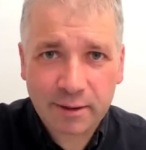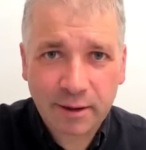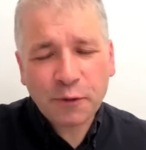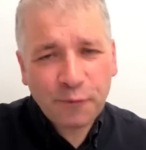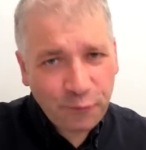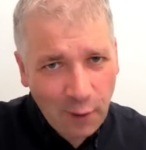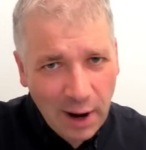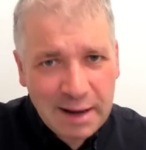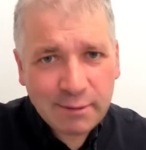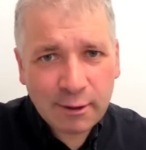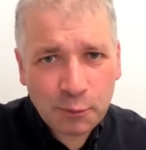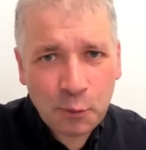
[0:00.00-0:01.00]
The
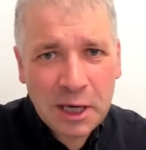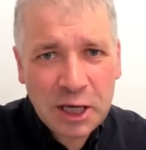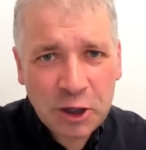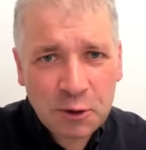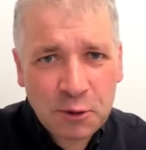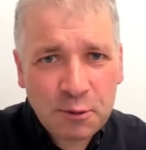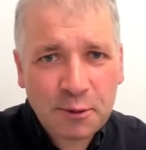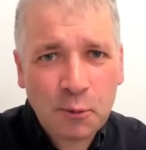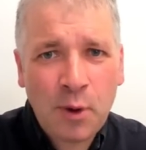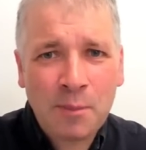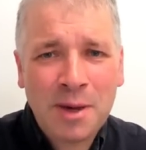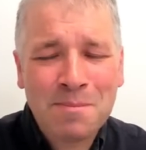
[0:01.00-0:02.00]
phrases we use
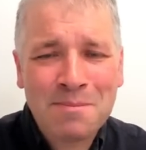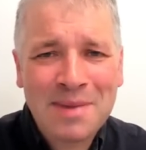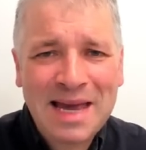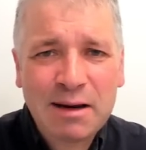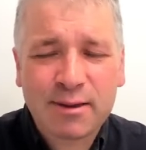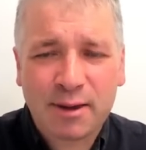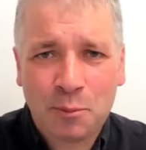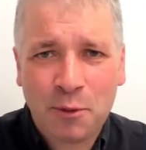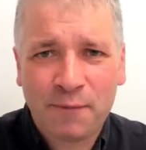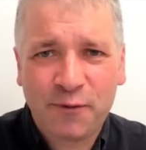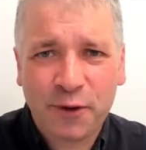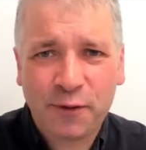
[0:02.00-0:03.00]
when we meet
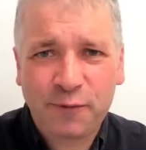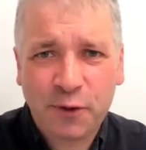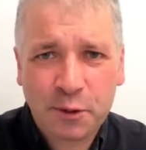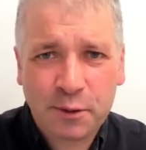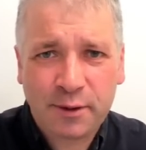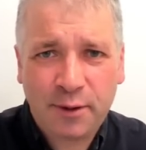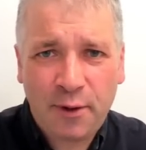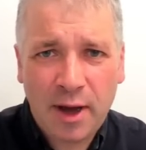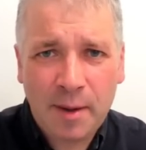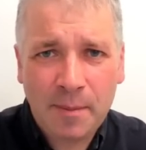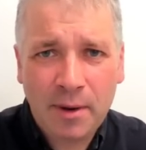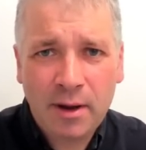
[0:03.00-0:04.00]
someone for the first
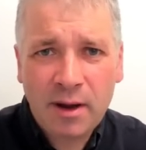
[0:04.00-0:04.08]
time